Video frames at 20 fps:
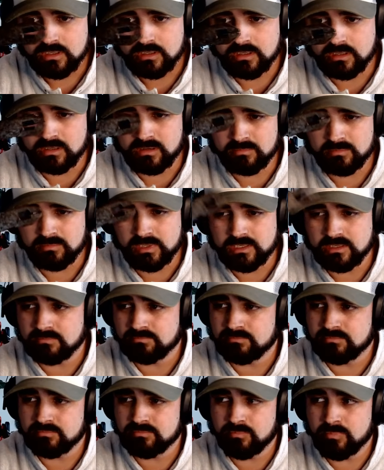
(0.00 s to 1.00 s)
I
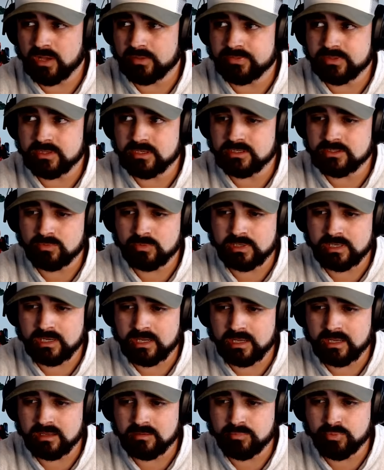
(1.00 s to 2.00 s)
bought these when
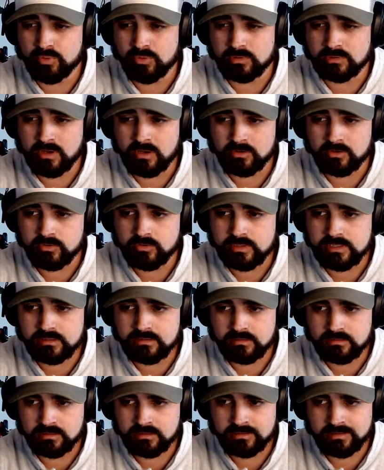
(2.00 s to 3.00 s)
I poured concrete